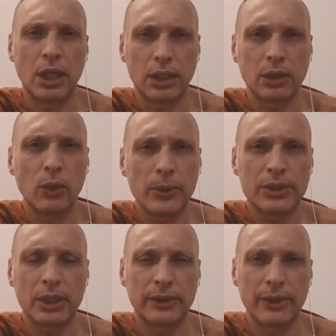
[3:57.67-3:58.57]
are
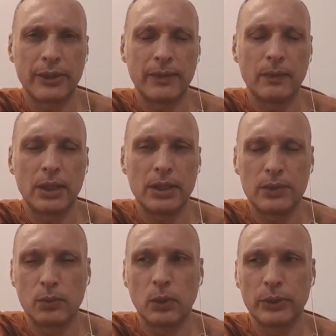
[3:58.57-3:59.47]
causing a lot of
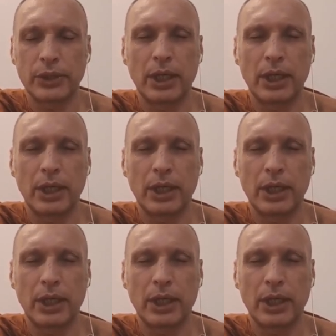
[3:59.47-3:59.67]
these wars.